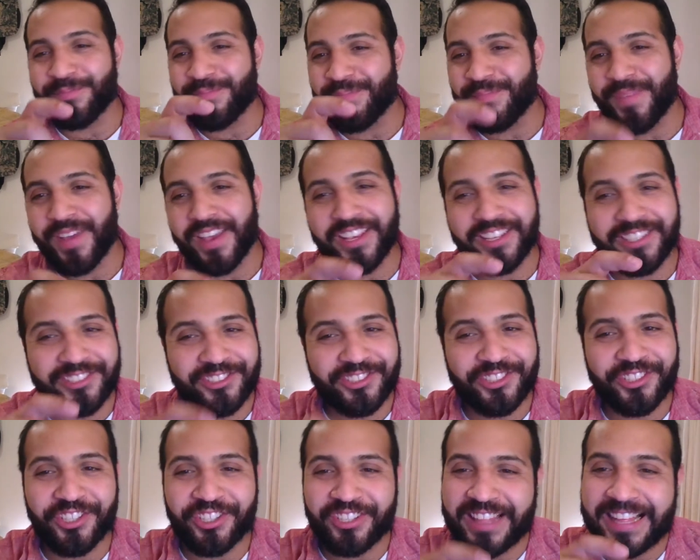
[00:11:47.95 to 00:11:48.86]
make
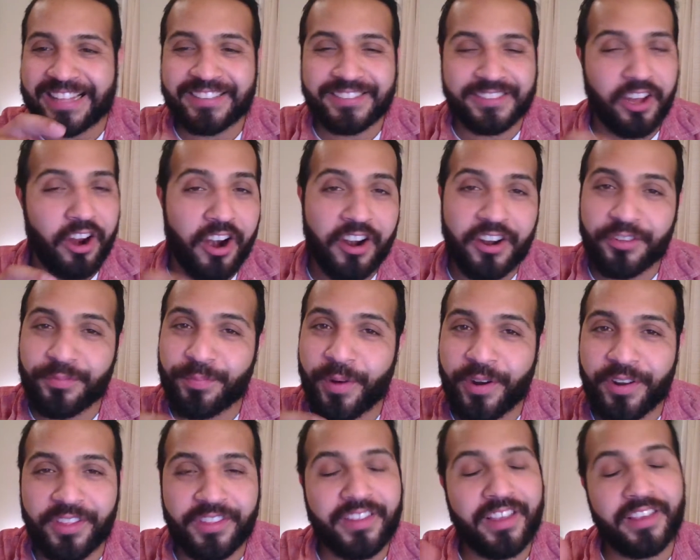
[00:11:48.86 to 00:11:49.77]
sure that's the hardest
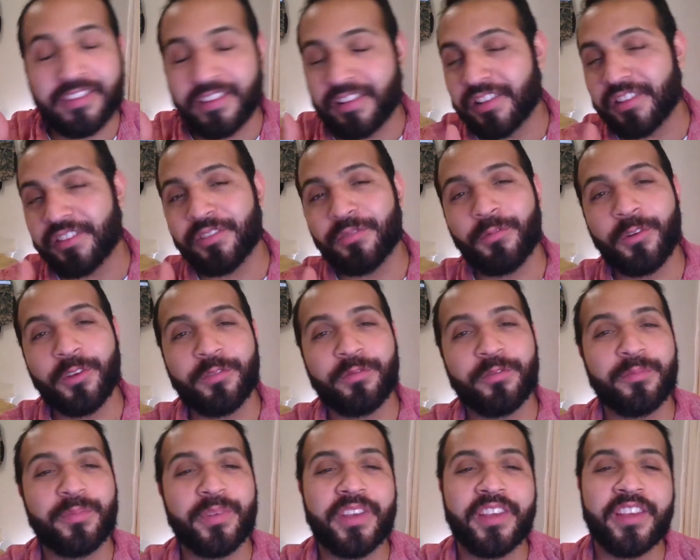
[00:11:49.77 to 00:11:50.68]
part of the test. At least it was
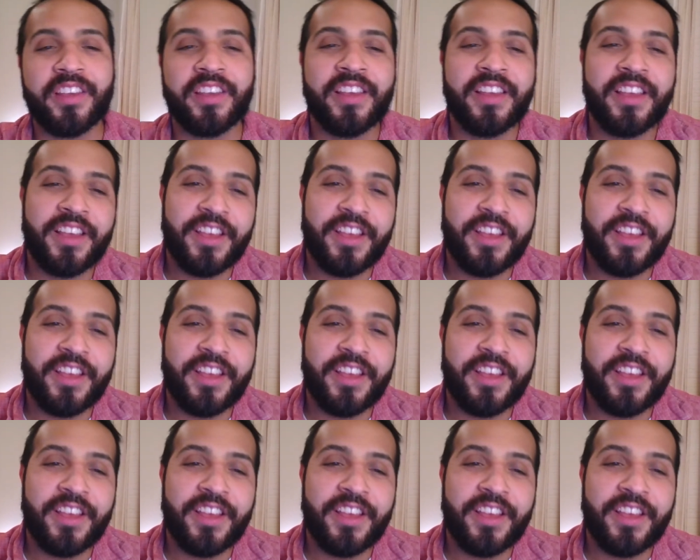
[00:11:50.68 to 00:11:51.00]
for me.